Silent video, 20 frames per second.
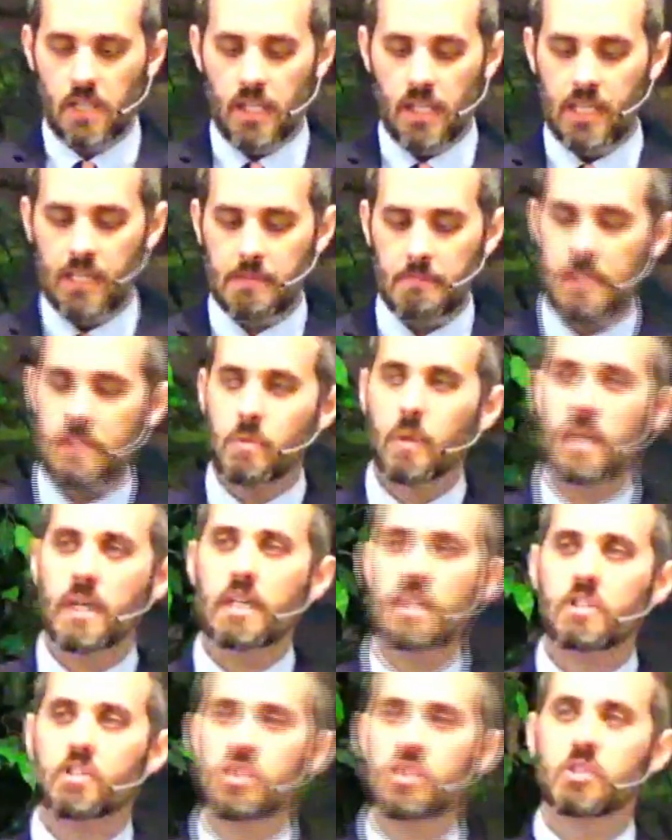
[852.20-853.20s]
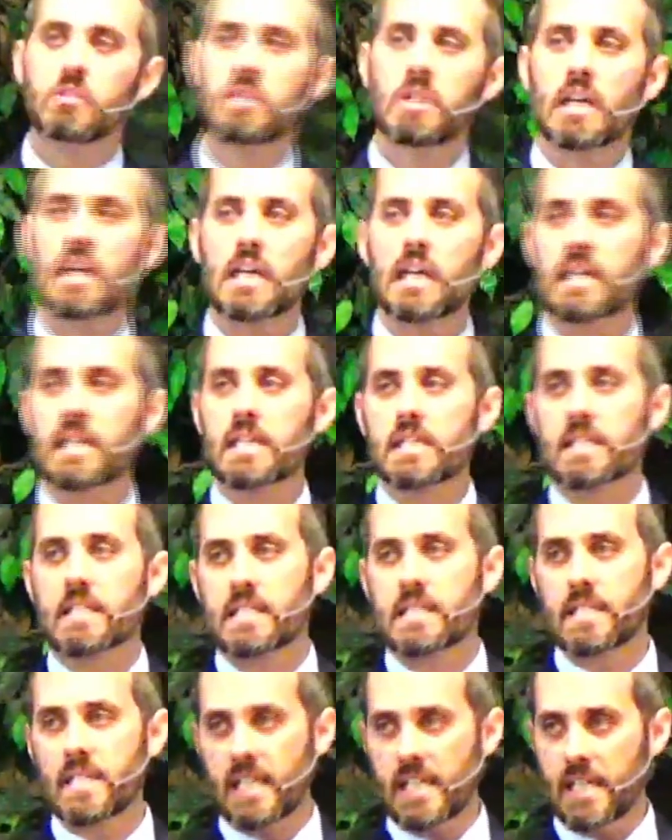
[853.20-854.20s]
In between Judah and the
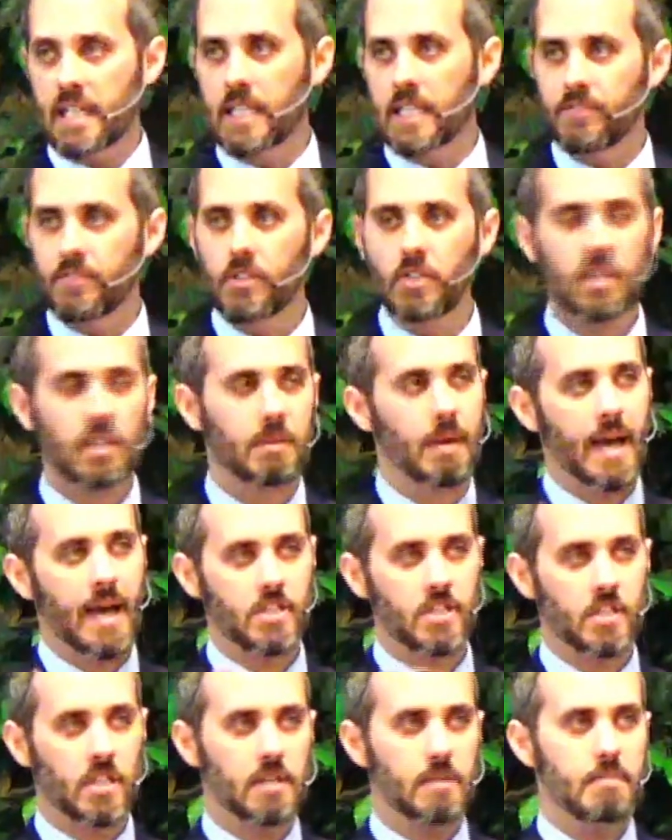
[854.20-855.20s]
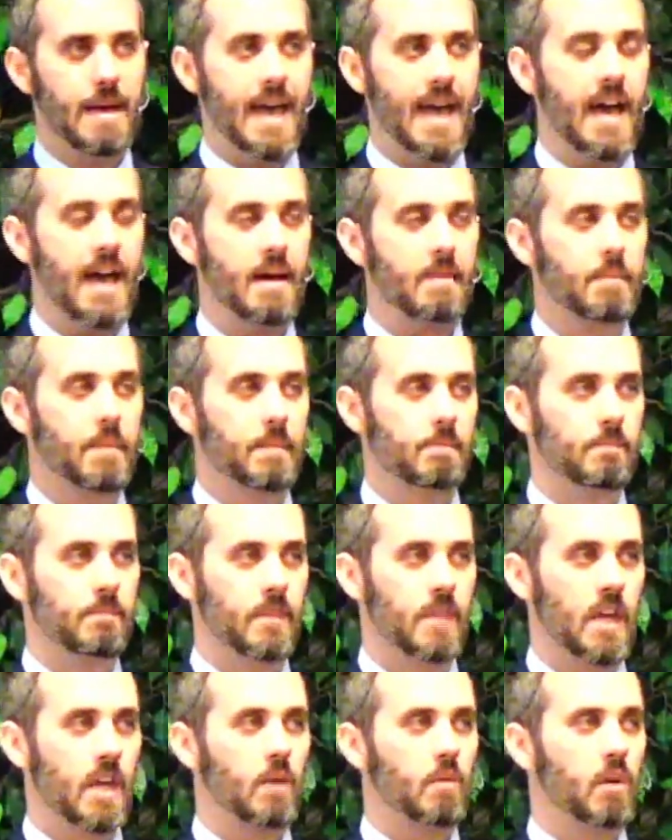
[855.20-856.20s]
sea, if you can imagine on a map,
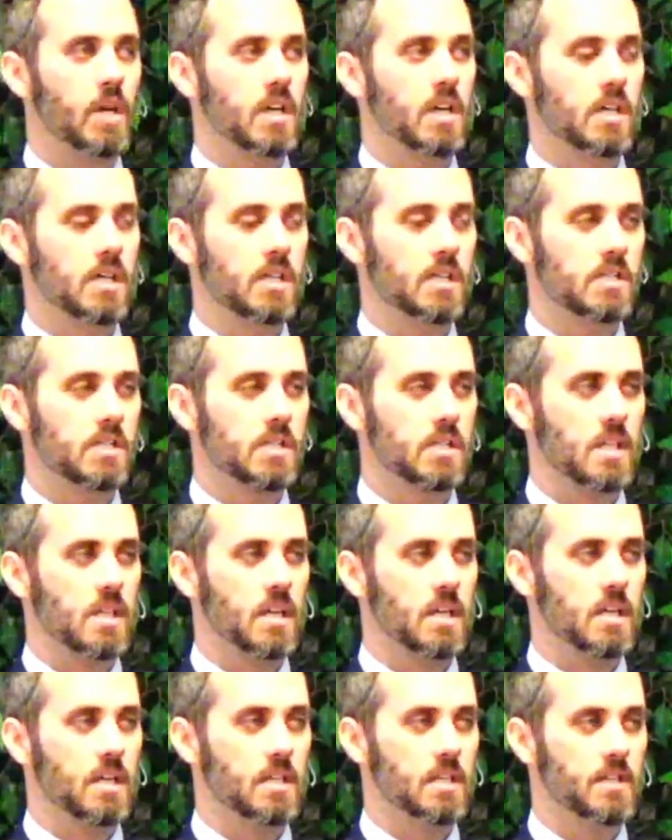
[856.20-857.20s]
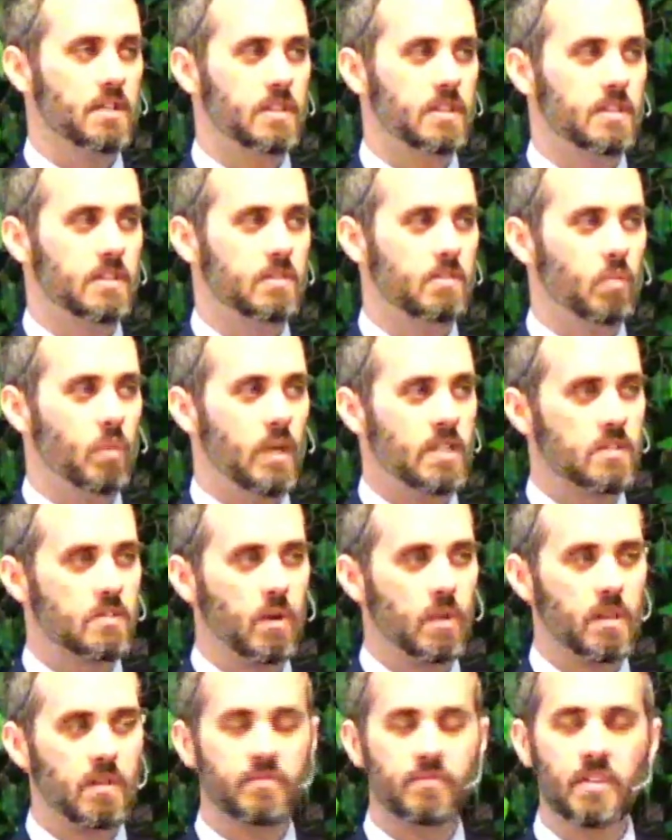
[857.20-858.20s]
there was, it's
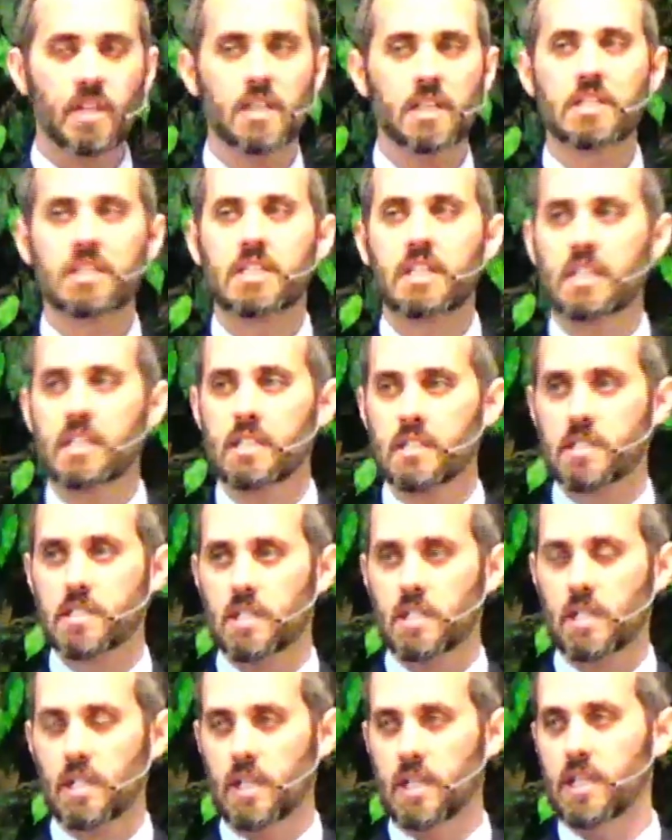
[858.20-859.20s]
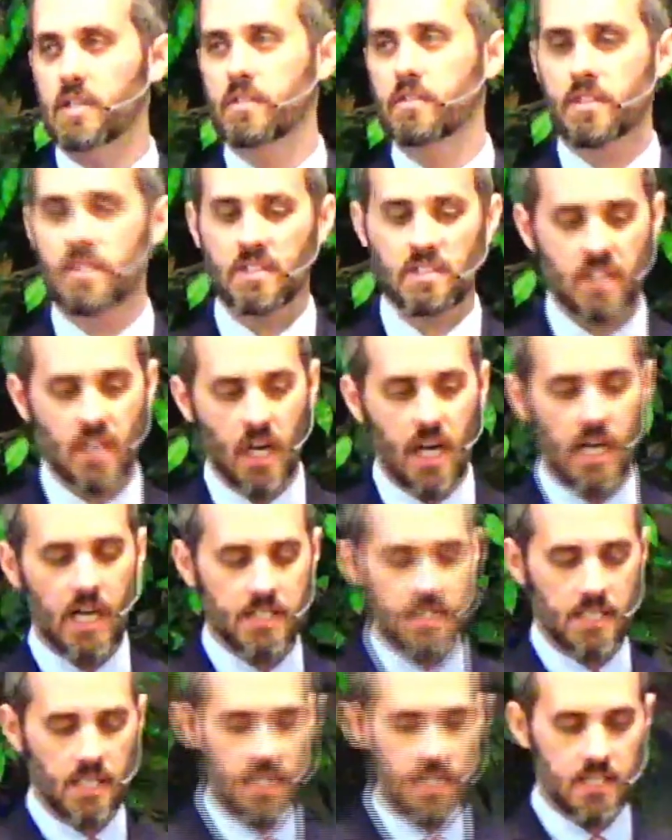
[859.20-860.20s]
where the Philistines lived. It's
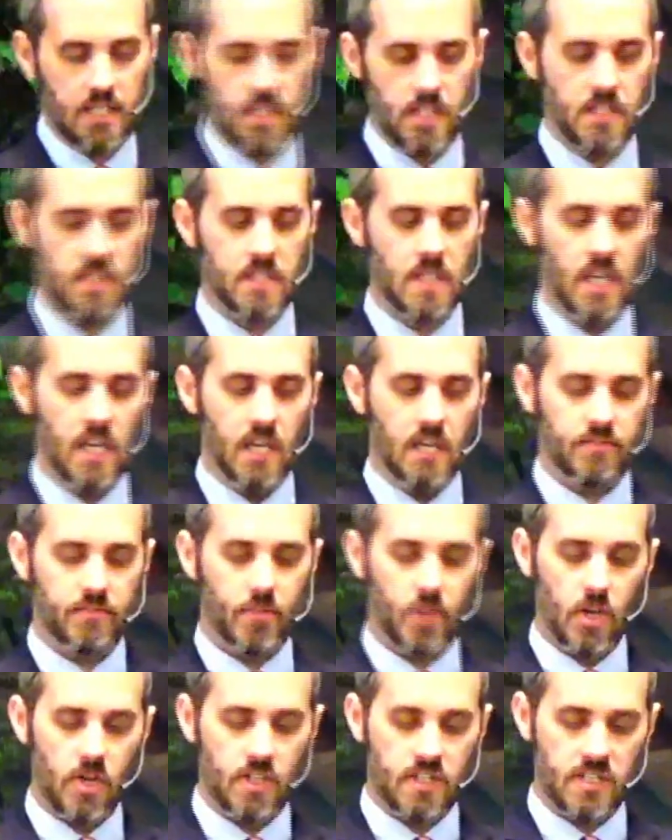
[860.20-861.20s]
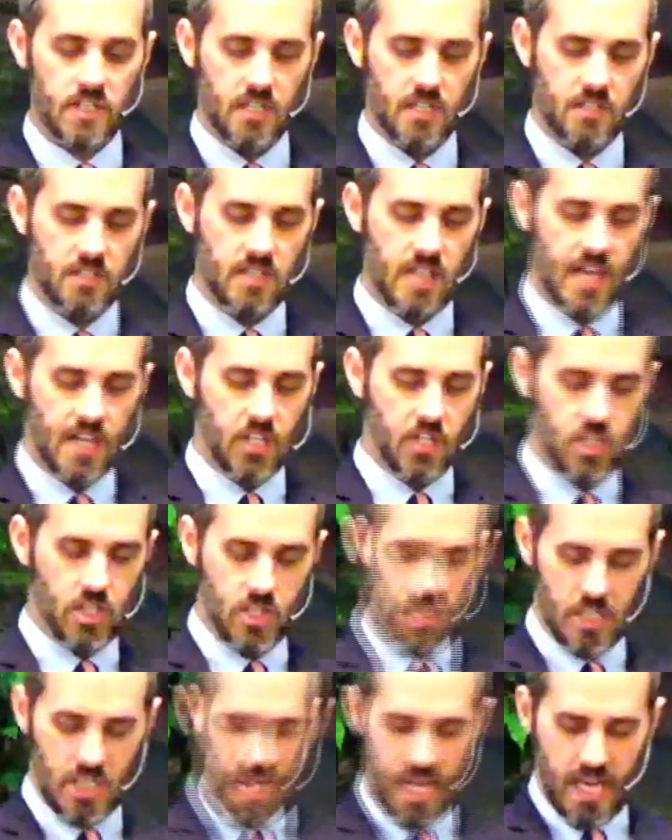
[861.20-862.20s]
Gaza. It's this first
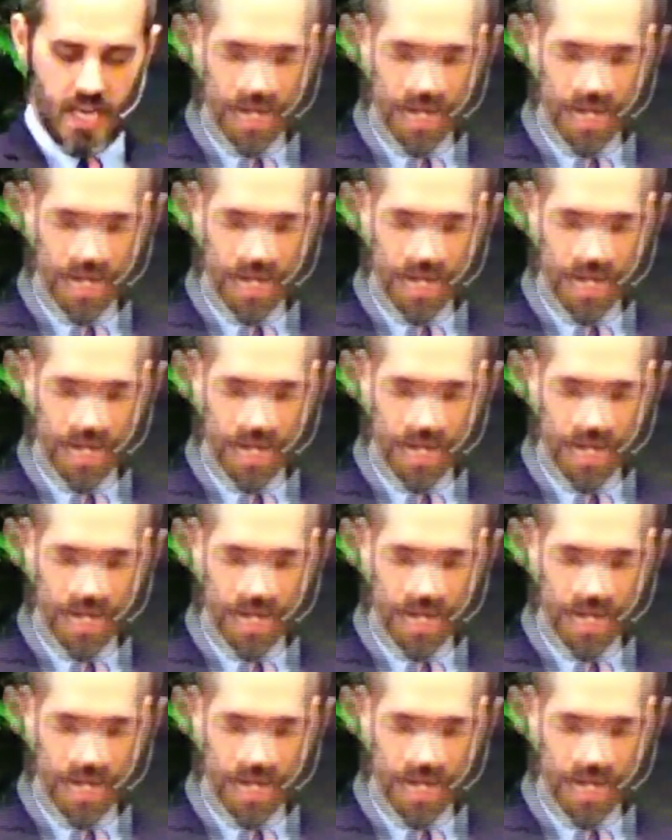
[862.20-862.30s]
section.